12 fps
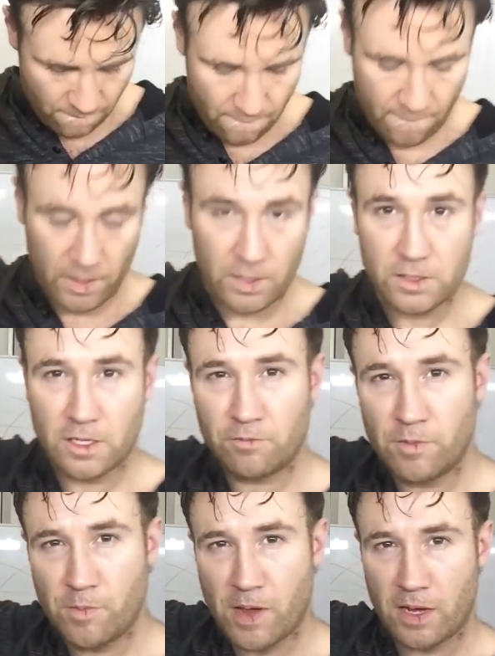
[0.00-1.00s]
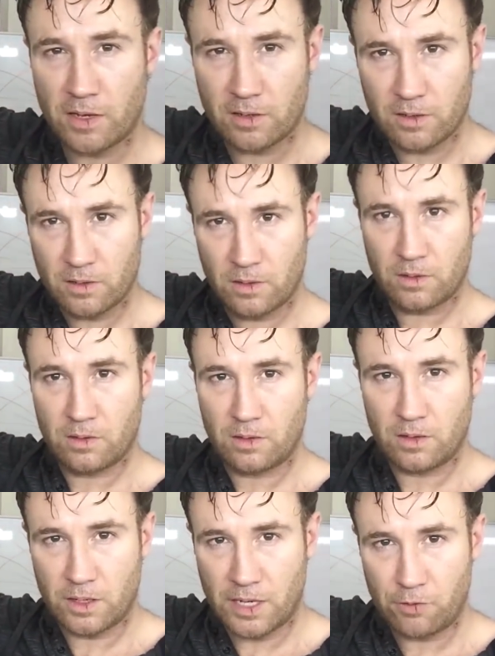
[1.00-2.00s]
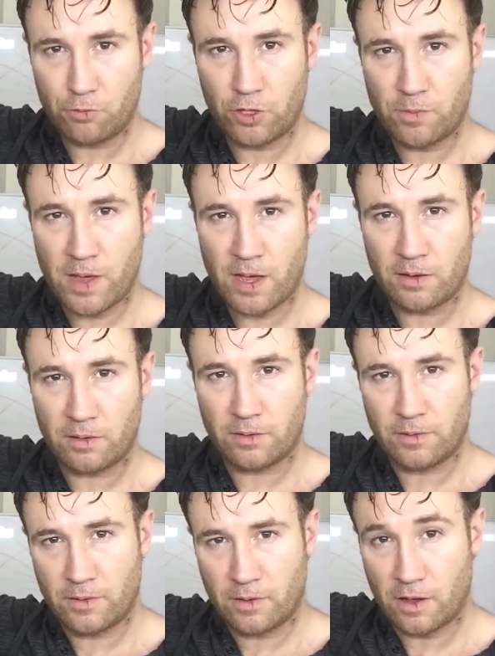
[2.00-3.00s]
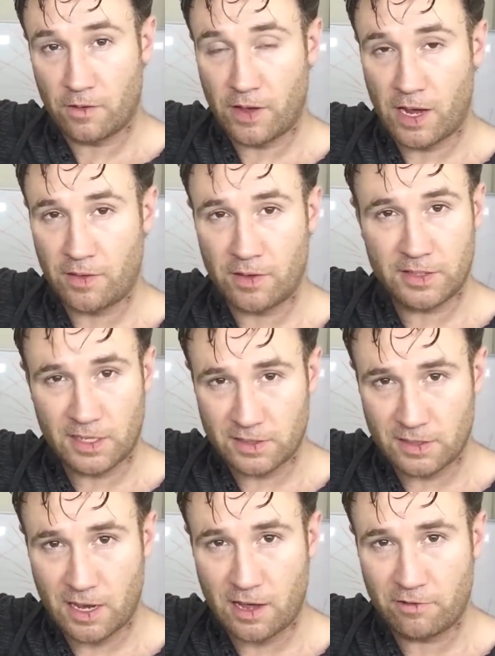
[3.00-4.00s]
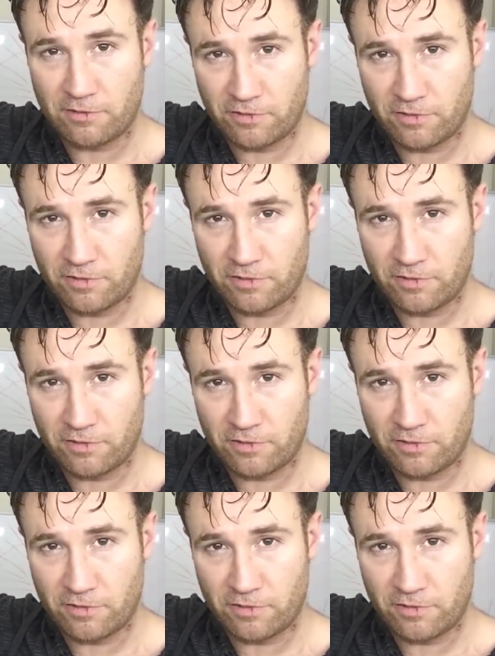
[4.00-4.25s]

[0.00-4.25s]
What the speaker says: And you just give me back an equal amount of hair that doesn't have